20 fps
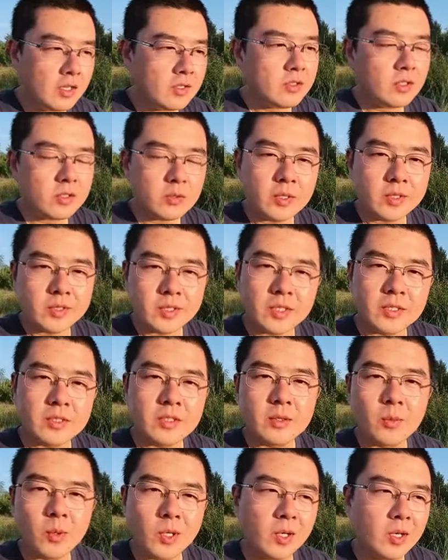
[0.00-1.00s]

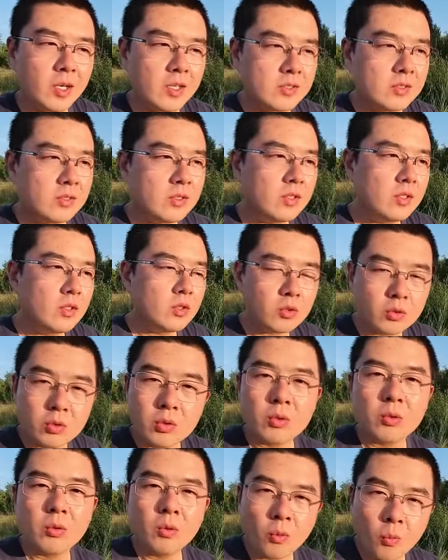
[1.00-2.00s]
Insta360 ONE RS
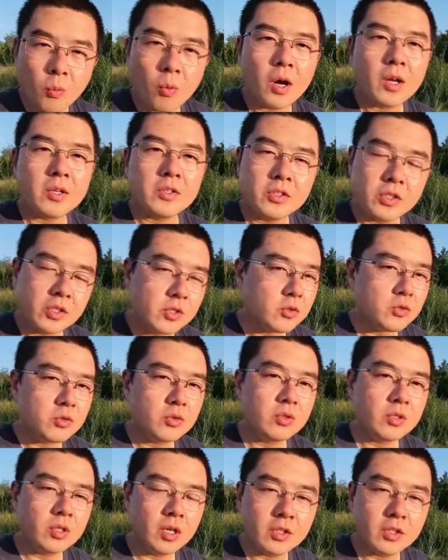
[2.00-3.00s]
Dual 1-inch